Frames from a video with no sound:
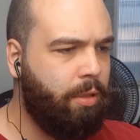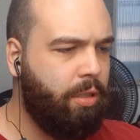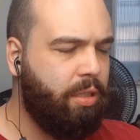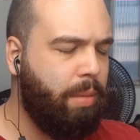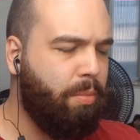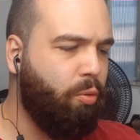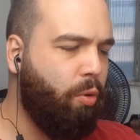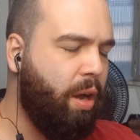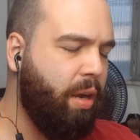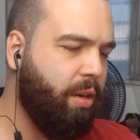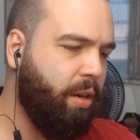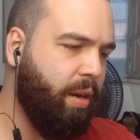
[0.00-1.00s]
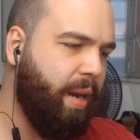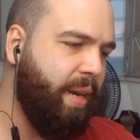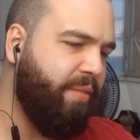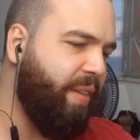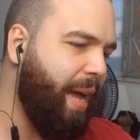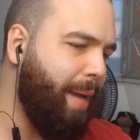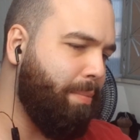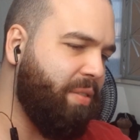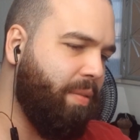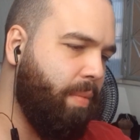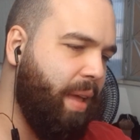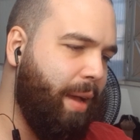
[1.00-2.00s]
Summer Walker kind of vibes
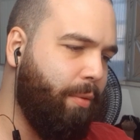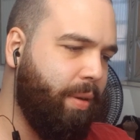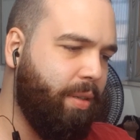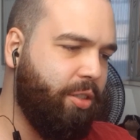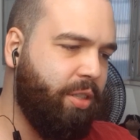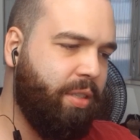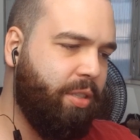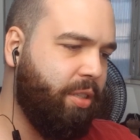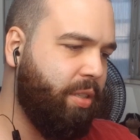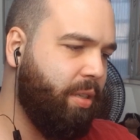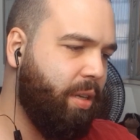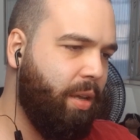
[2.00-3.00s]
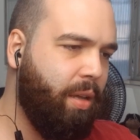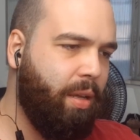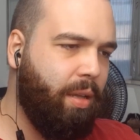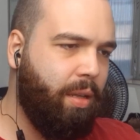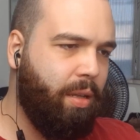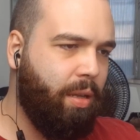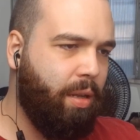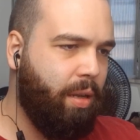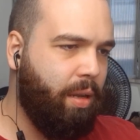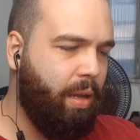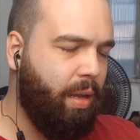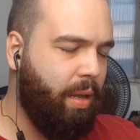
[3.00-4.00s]
from that one. Just just
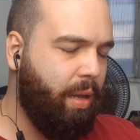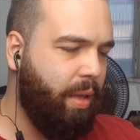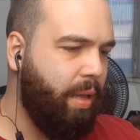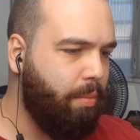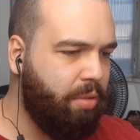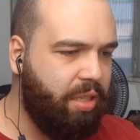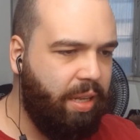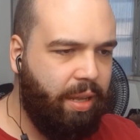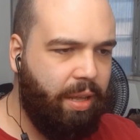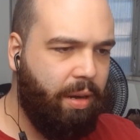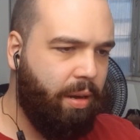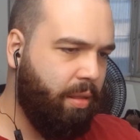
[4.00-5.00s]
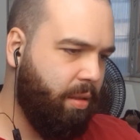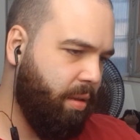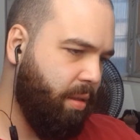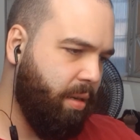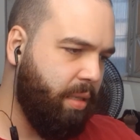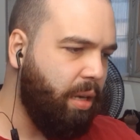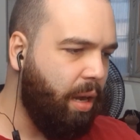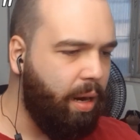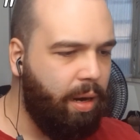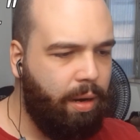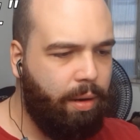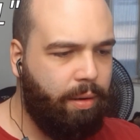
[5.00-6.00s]
uh, him singing and the, the
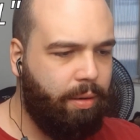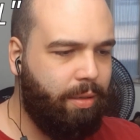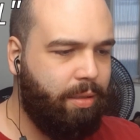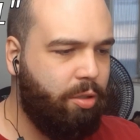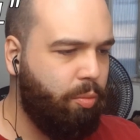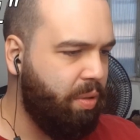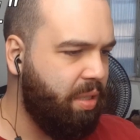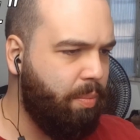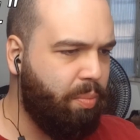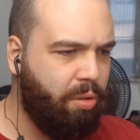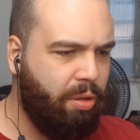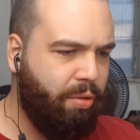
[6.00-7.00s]
guitar and super simple.